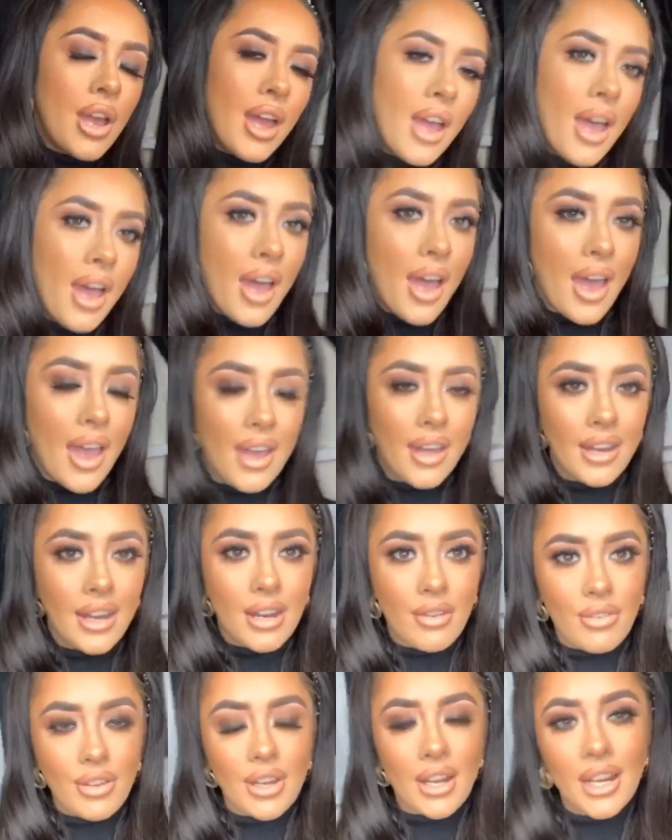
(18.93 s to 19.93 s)
and if
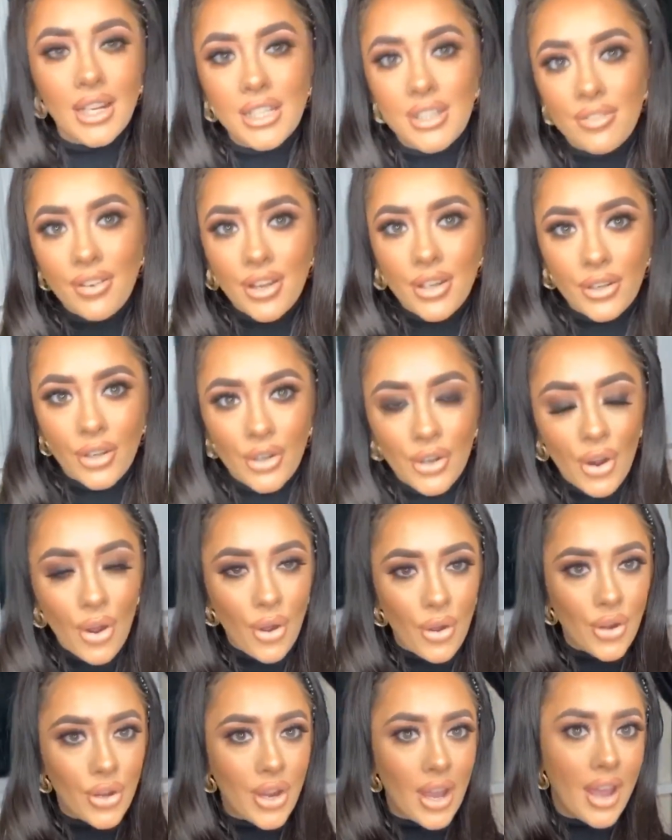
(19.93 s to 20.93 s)
you'd like to find out how
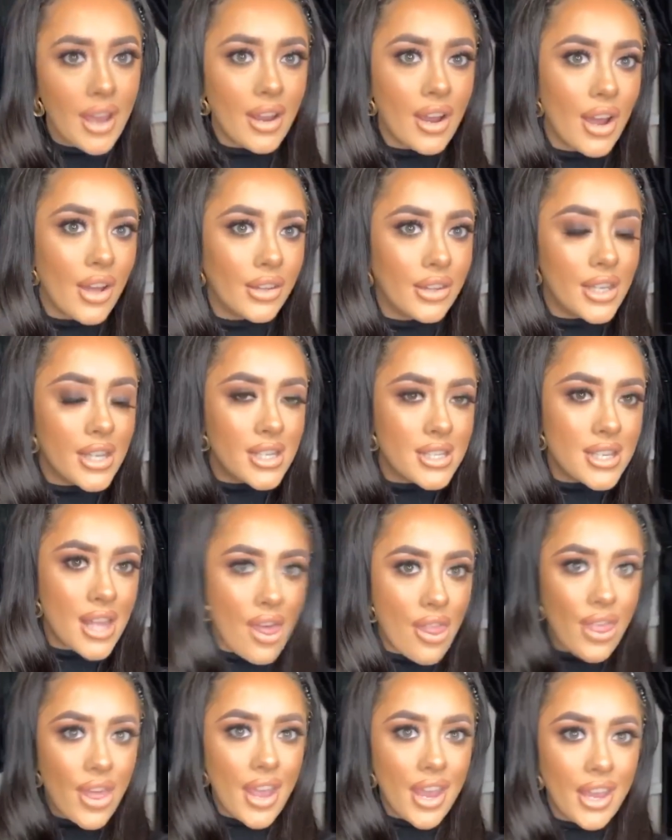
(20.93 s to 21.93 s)
I got this
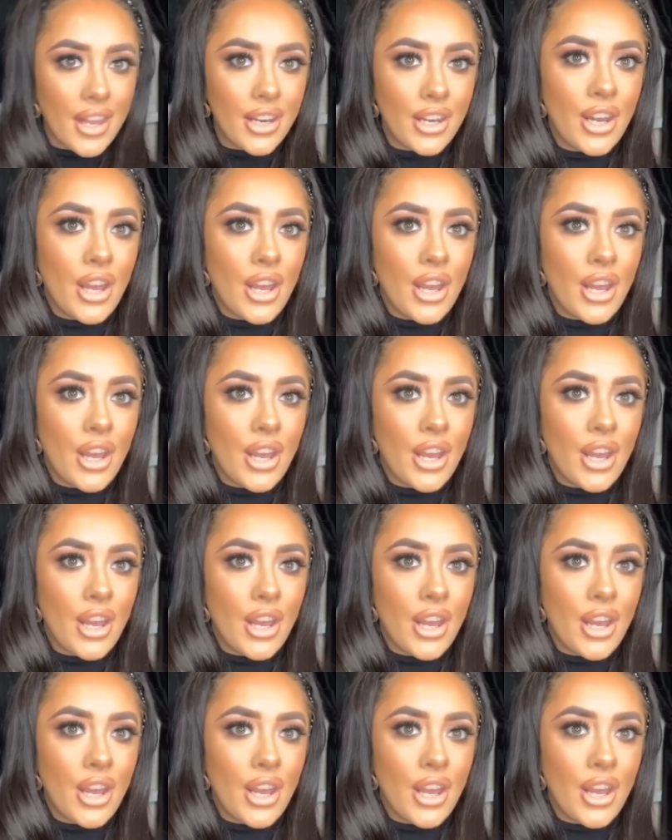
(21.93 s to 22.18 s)
then